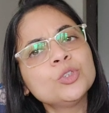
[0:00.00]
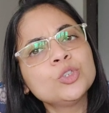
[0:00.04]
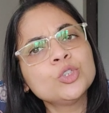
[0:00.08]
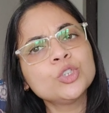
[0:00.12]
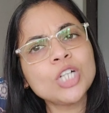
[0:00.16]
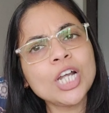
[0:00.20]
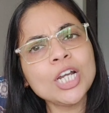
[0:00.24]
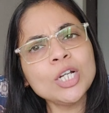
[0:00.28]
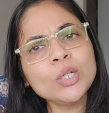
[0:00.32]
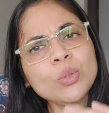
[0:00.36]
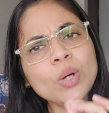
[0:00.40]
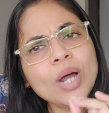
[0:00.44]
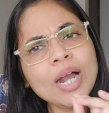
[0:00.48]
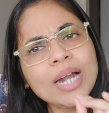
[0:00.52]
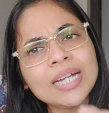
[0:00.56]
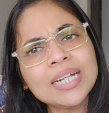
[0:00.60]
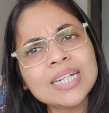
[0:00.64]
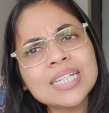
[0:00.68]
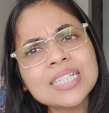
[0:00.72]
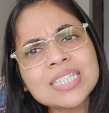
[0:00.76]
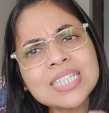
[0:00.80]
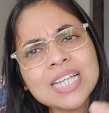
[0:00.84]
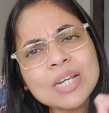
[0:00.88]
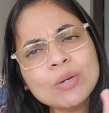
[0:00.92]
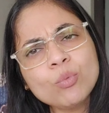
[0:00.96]
try to
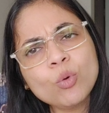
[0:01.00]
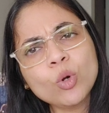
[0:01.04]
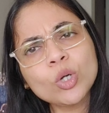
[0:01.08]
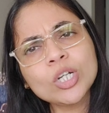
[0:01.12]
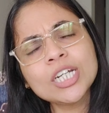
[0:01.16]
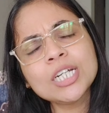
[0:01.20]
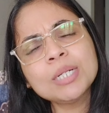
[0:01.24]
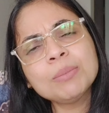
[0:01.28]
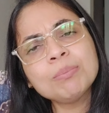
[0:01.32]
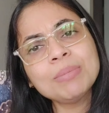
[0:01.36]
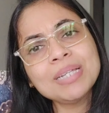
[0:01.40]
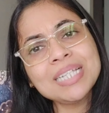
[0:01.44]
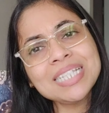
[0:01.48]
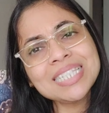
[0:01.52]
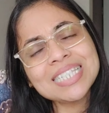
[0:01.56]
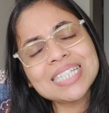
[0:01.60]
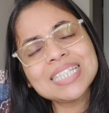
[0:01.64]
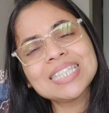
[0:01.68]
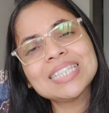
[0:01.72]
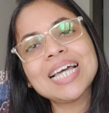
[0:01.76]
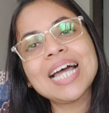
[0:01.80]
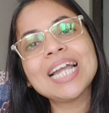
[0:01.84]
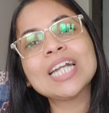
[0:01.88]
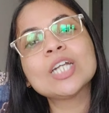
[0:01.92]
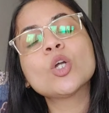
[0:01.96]
understand what it means
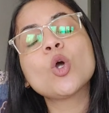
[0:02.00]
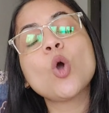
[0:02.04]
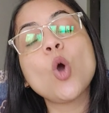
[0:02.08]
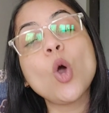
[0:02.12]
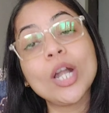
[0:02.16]
in that